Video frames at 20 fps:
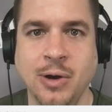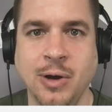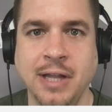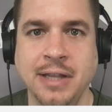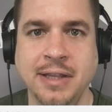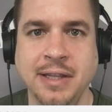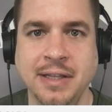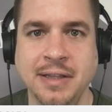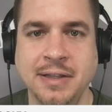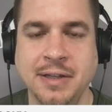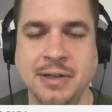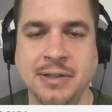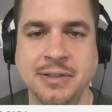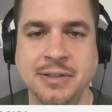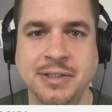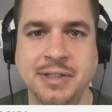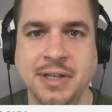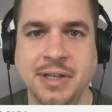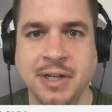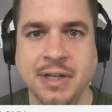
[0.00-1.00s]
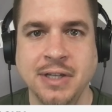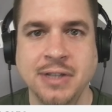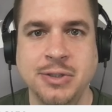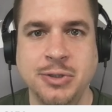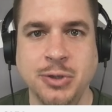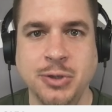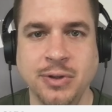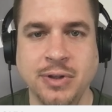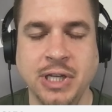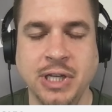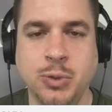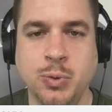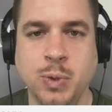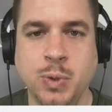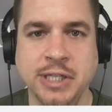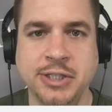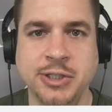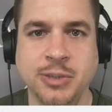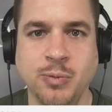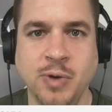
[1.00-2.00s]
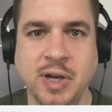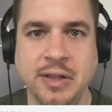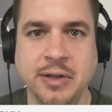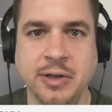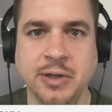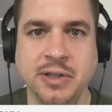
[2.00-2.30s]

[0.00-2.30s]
I think there's certainly question whether